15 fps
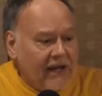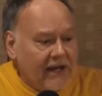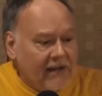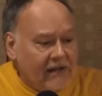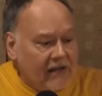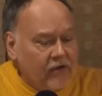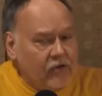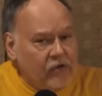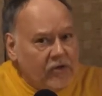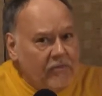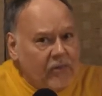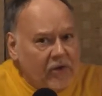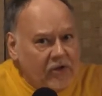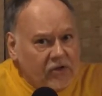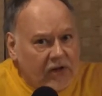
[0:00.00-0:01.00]
These are some
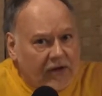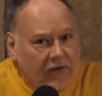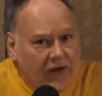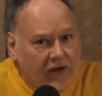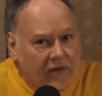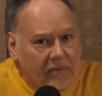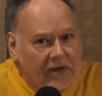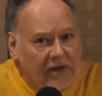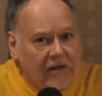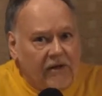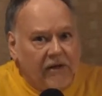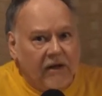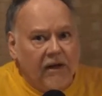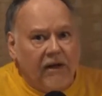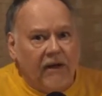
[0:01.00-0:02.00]
books I
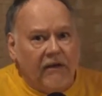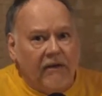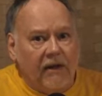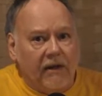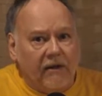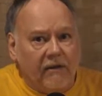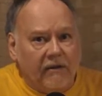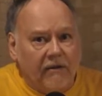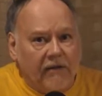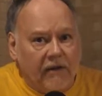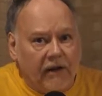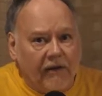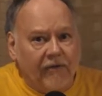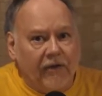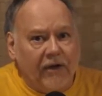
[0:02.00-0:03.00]
recommend that
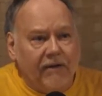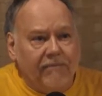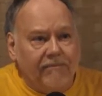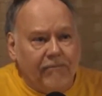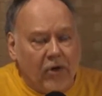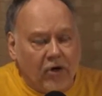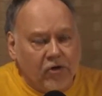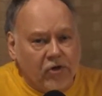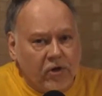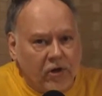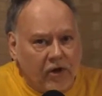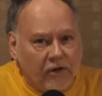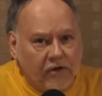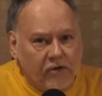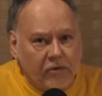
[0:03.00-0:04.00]
every martial
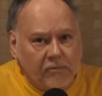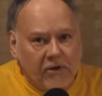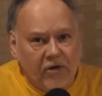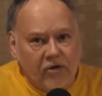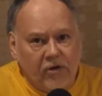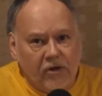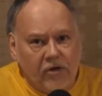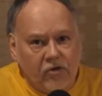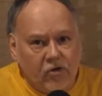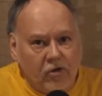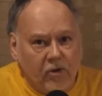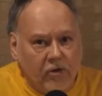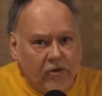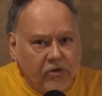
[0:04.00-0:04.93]
artist, especially judo,